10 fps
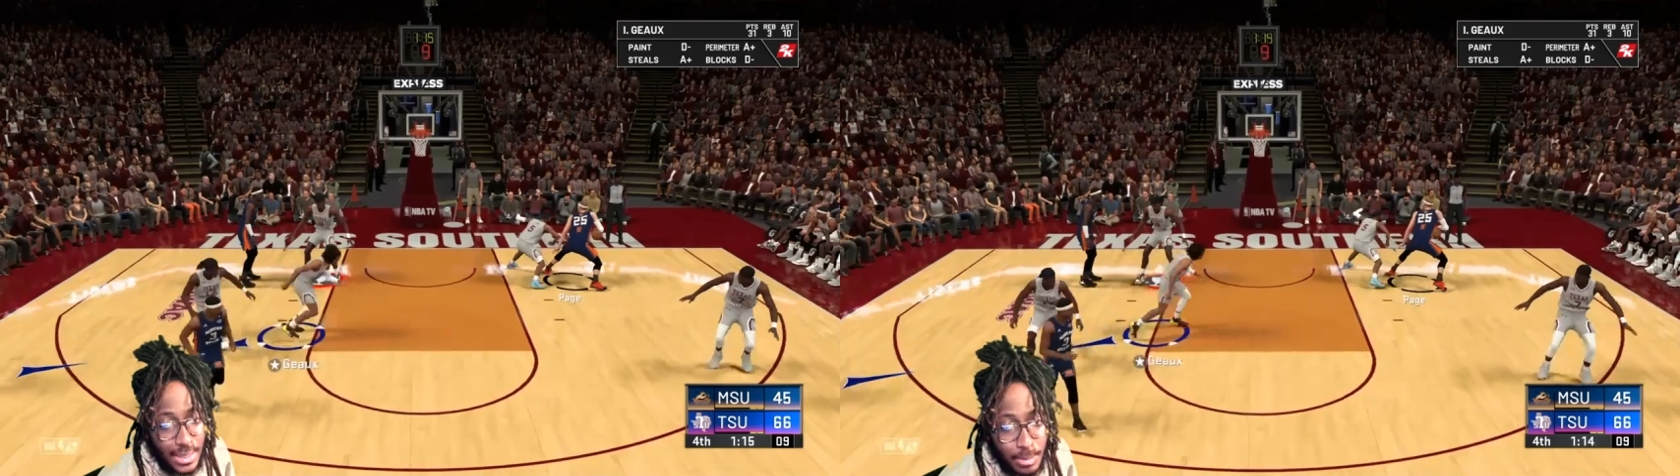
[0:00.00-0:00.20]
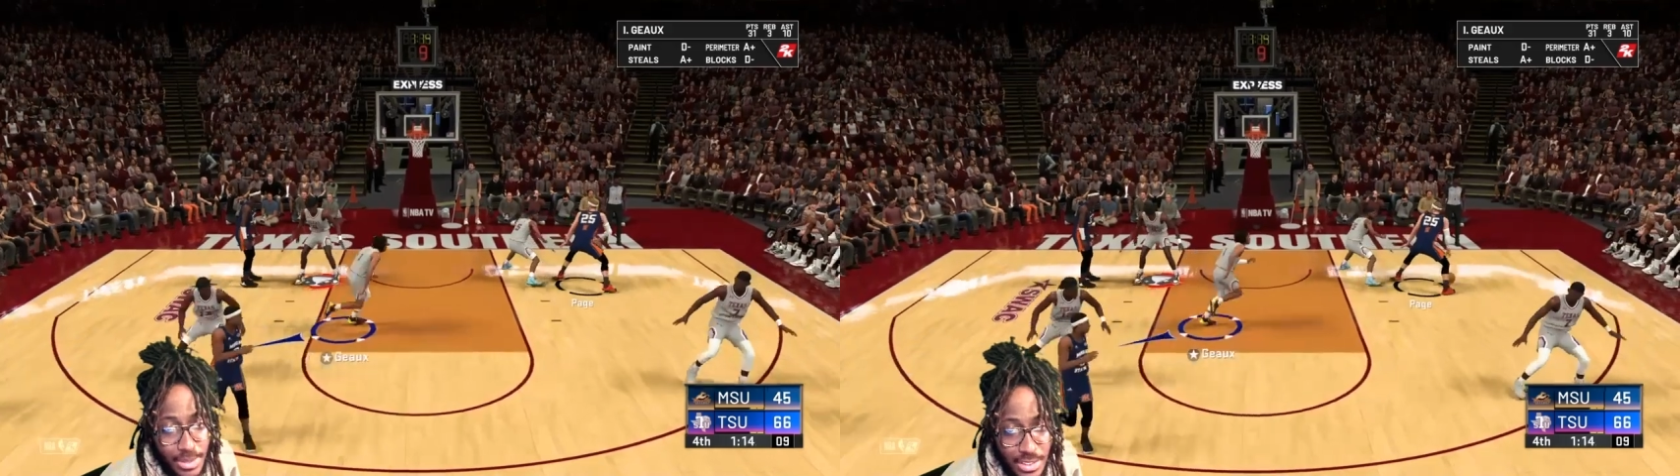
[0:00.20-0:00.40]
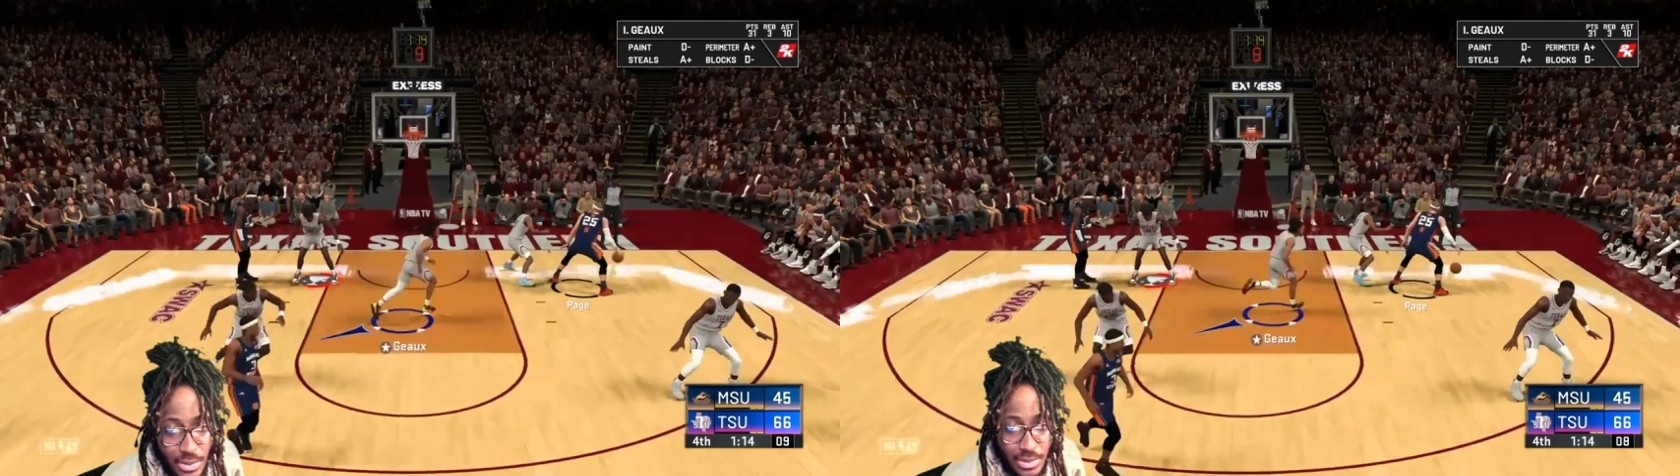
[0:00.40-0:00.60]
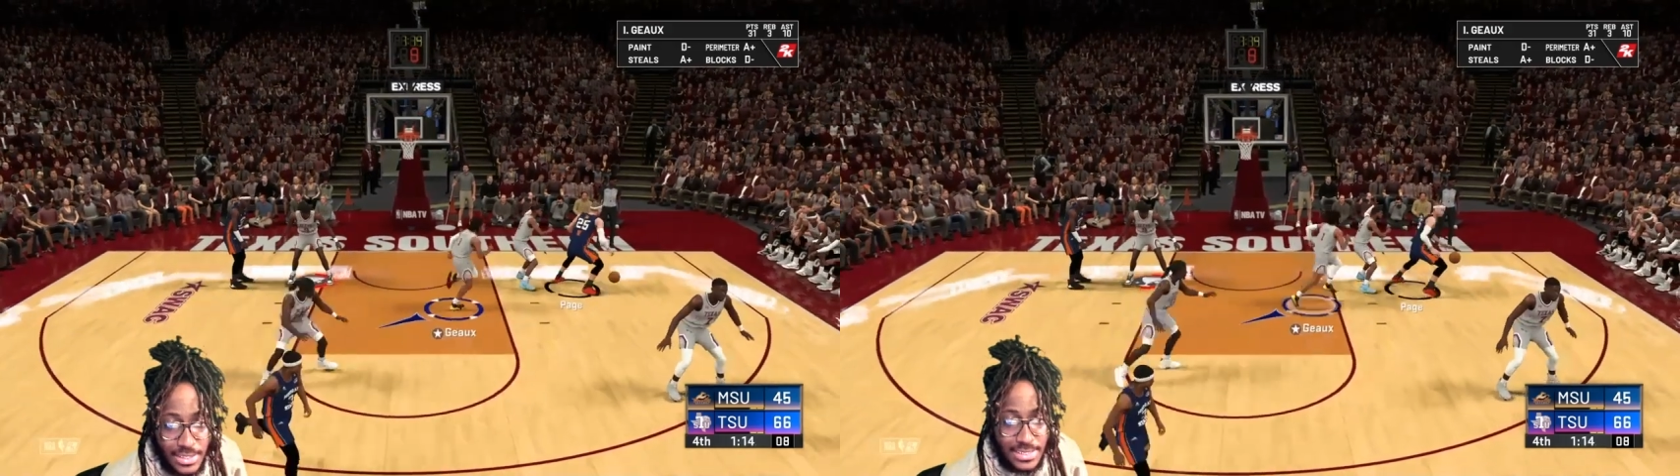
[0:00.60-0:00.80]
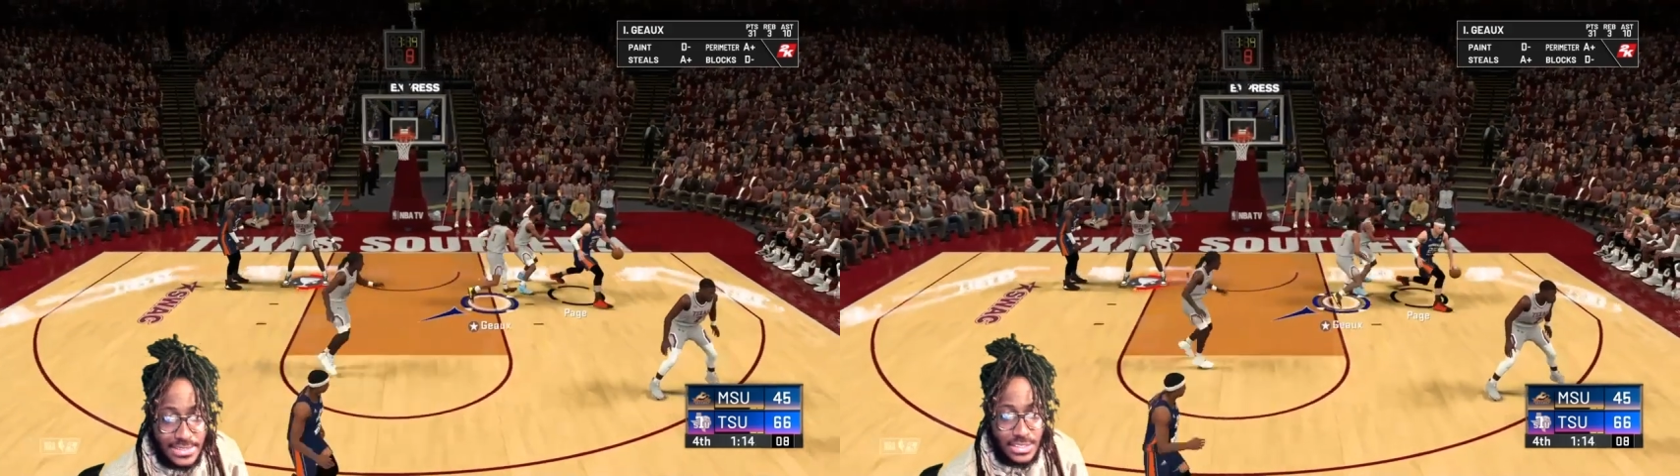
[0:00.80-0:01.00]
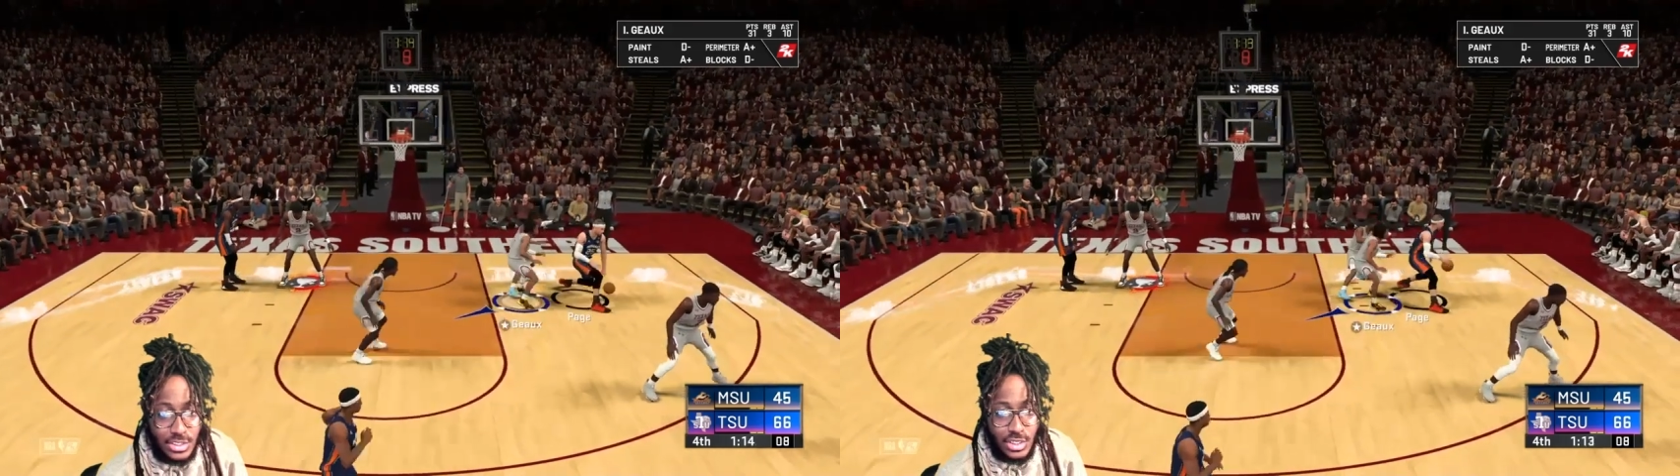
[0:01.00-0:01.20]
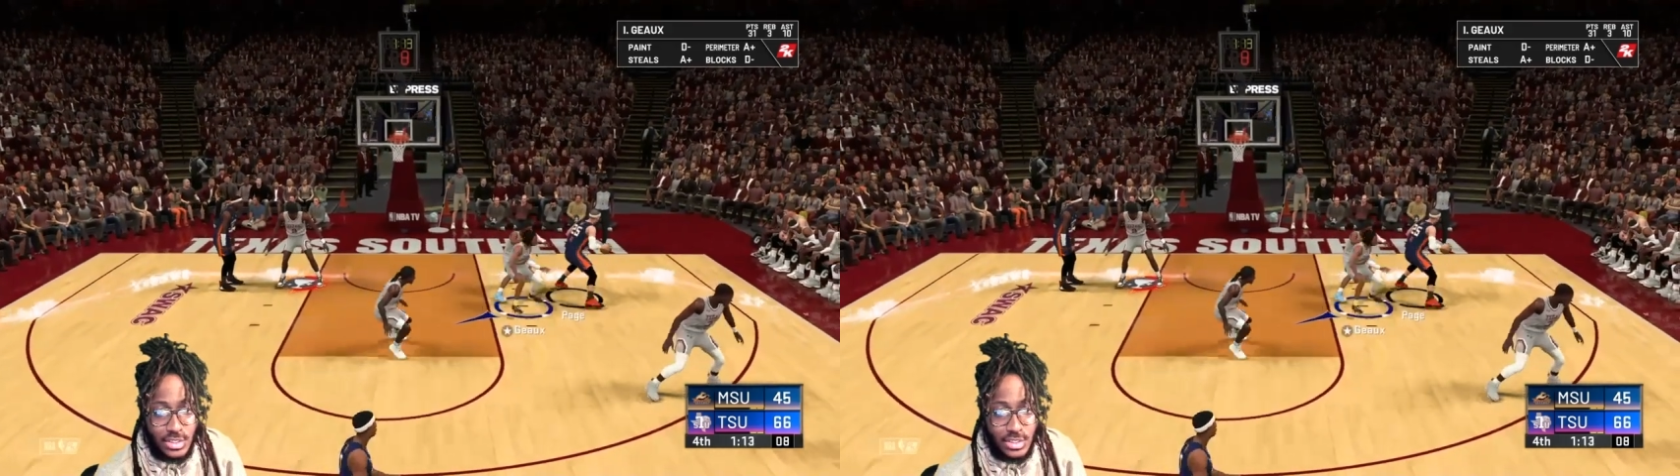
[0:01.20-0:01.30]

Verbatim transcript: little Izzy jersey.